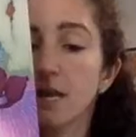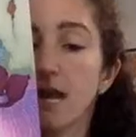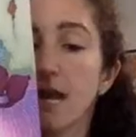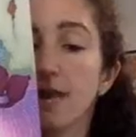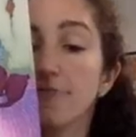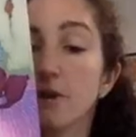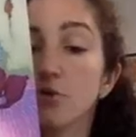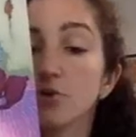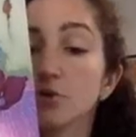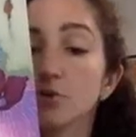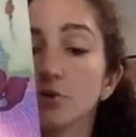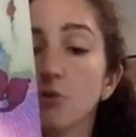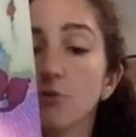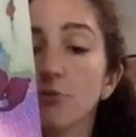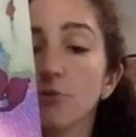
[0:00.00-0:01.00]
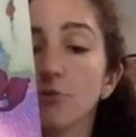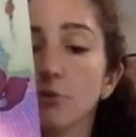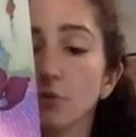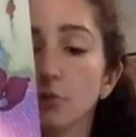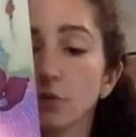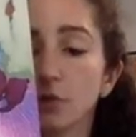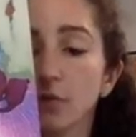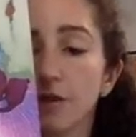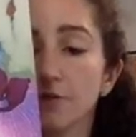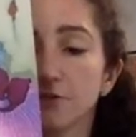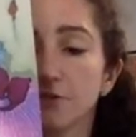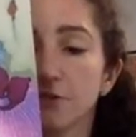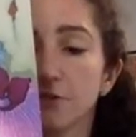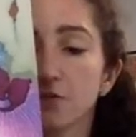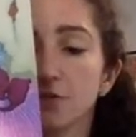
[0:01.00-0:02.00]
And there is no food
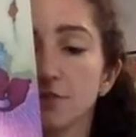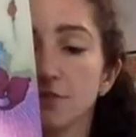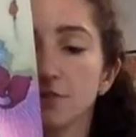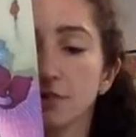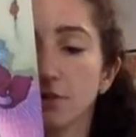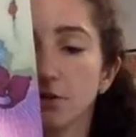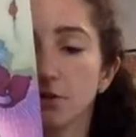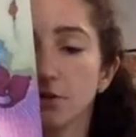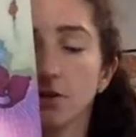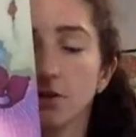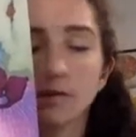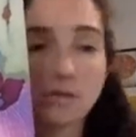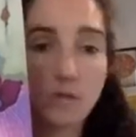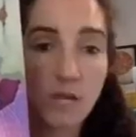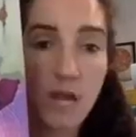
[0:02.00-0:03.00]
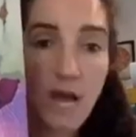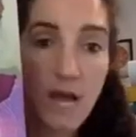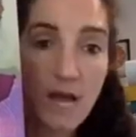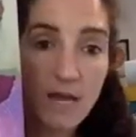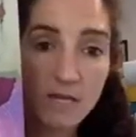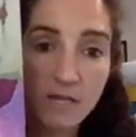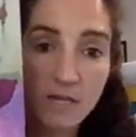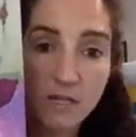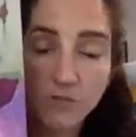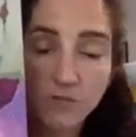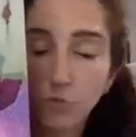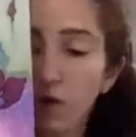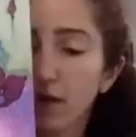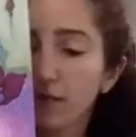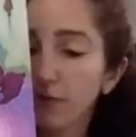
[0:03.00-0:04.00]
left for dinner, added his
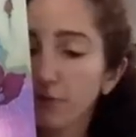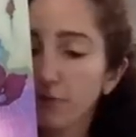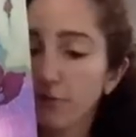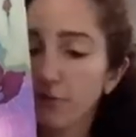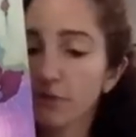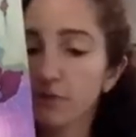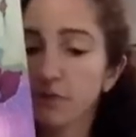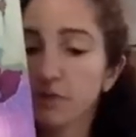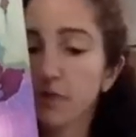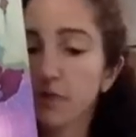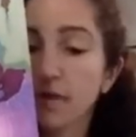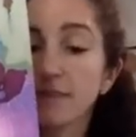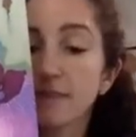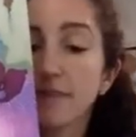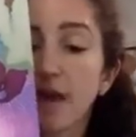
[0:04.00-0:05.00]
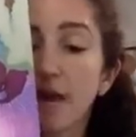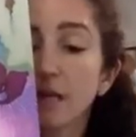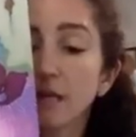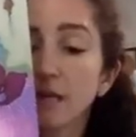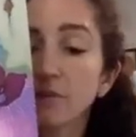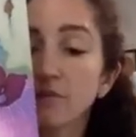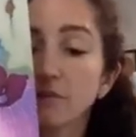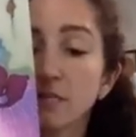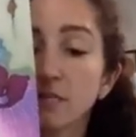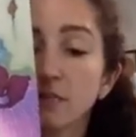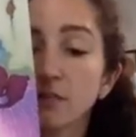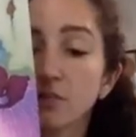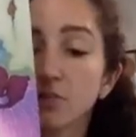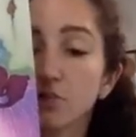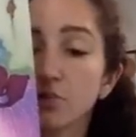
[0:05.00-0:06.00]
wife. That evening,
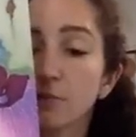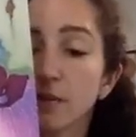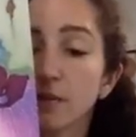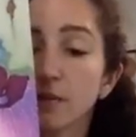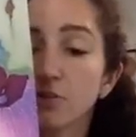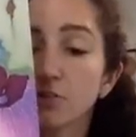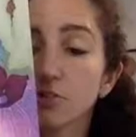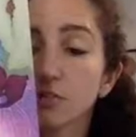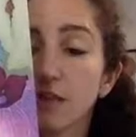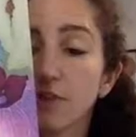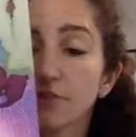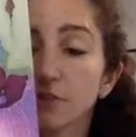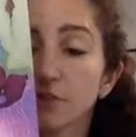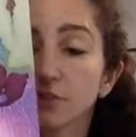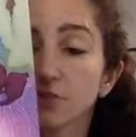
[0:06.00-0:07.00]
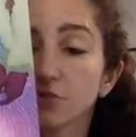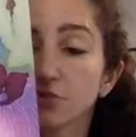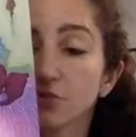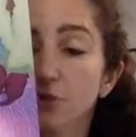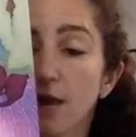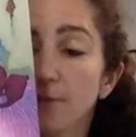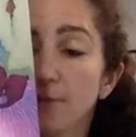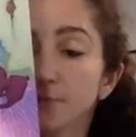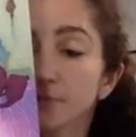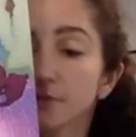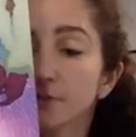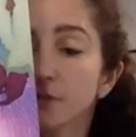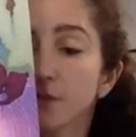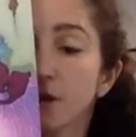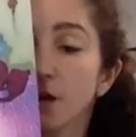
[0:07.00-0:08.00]
the shoemakers left the
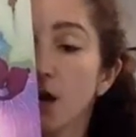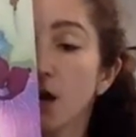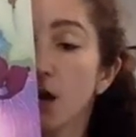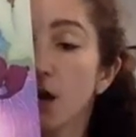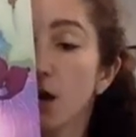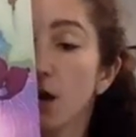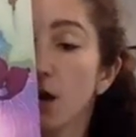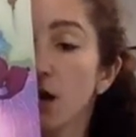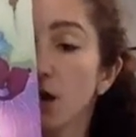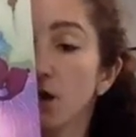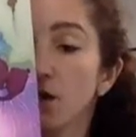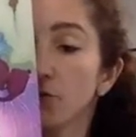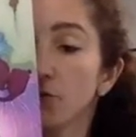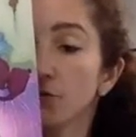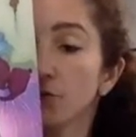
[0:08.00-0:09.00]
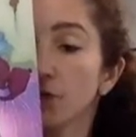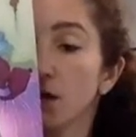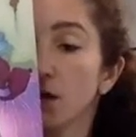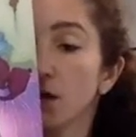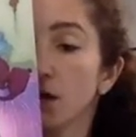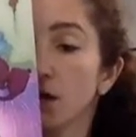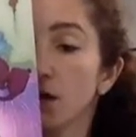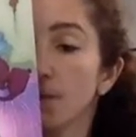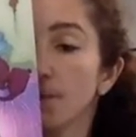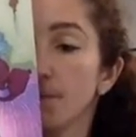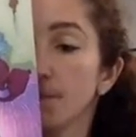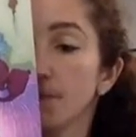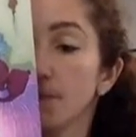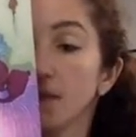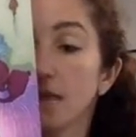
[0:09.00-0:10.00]
scraps of
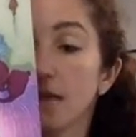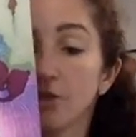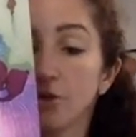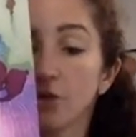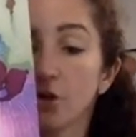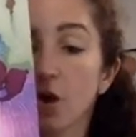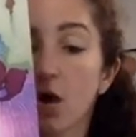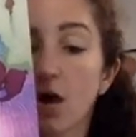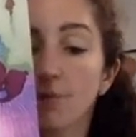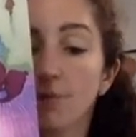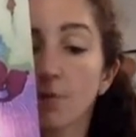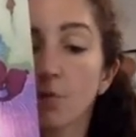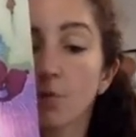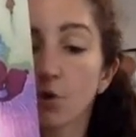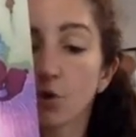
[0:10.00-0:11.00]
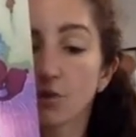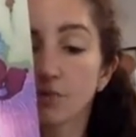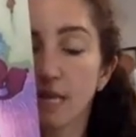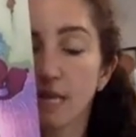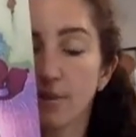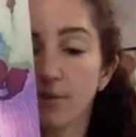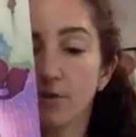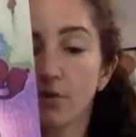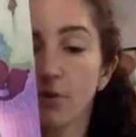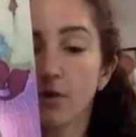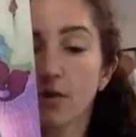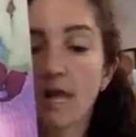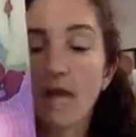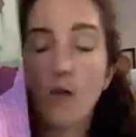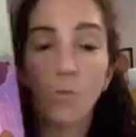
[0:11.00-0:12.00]
leather on the work table
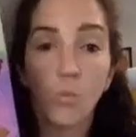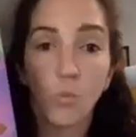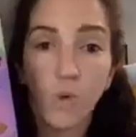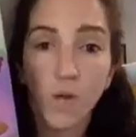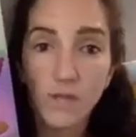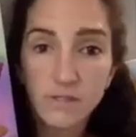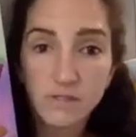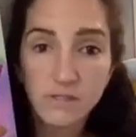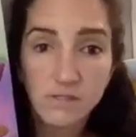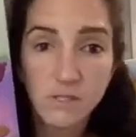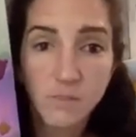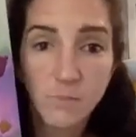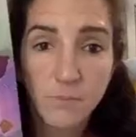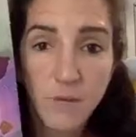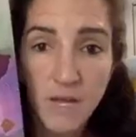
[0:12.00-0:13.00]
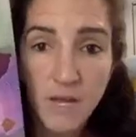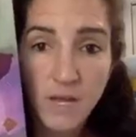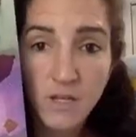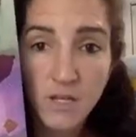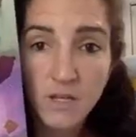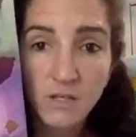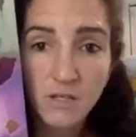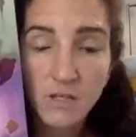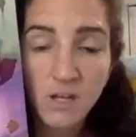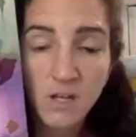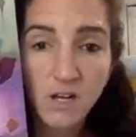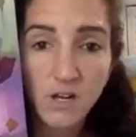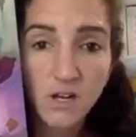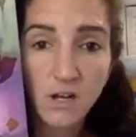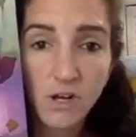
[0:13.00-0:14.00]
and went to bed
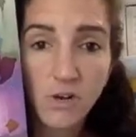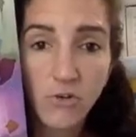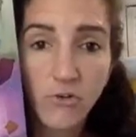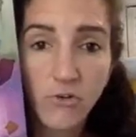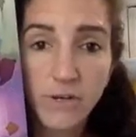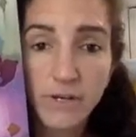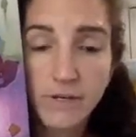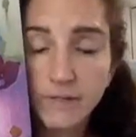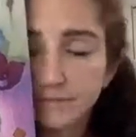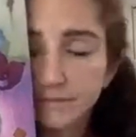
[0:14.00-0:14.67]
hungry.